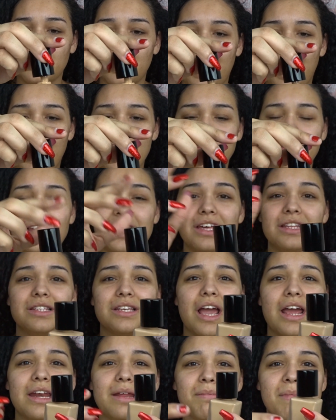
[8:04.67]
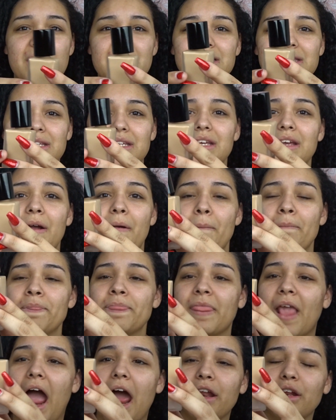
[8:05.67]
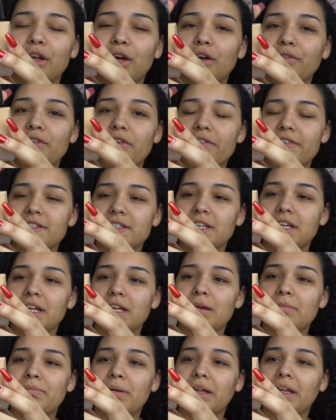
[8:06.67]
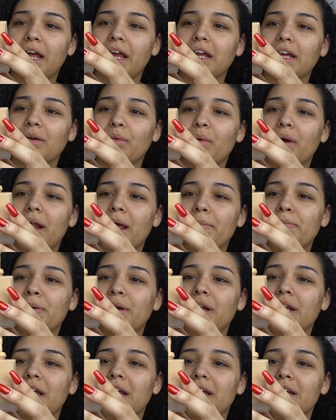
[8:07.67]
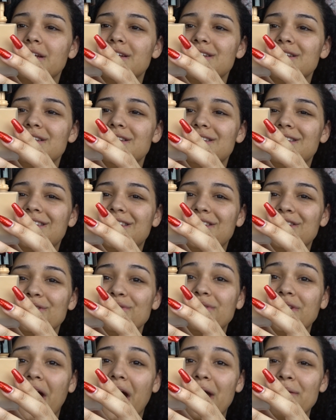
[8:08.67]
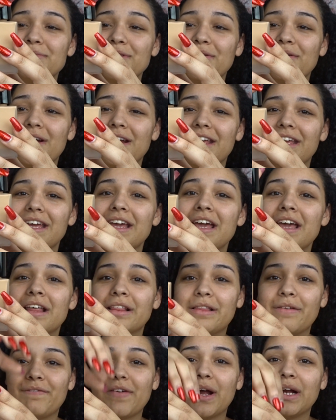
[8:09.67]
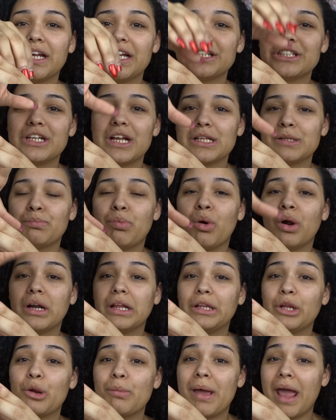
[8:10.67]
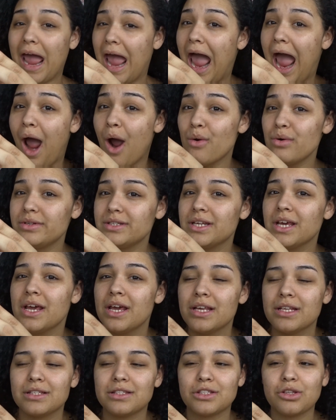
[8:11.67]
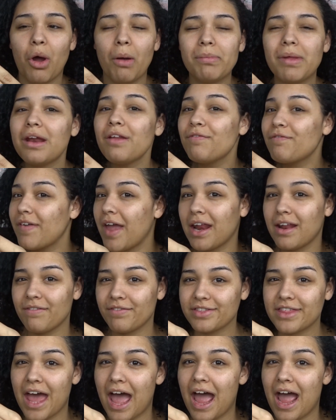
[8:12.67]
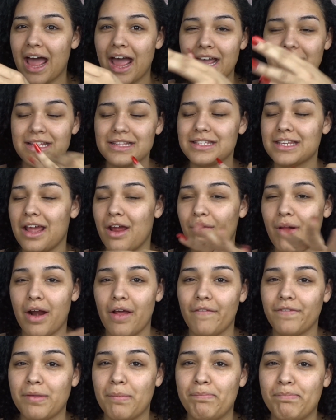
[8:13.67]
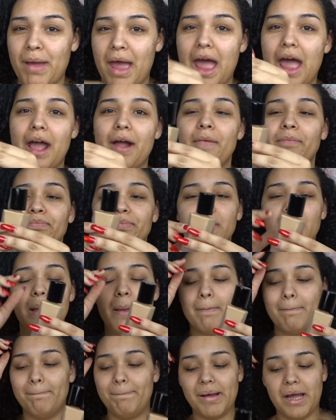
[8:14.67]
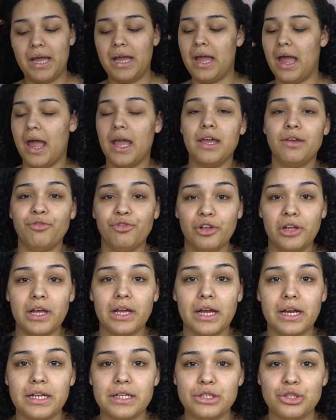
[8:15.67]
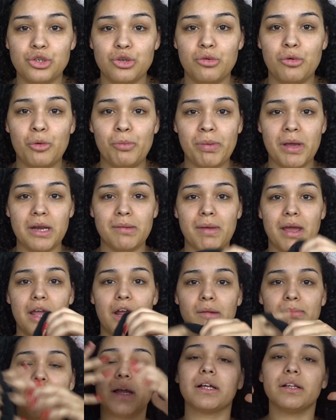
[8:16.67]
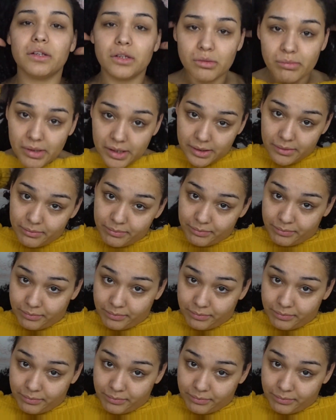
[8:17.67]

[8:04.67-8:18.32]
I think it's kind of messy. I don't know if you've seen, but like when I put it in 2 times already, the foundation has poured a little bit out. So I'm not a fan of that, I can say right off the bat, but I feel like I need to pin my hair back a little bit.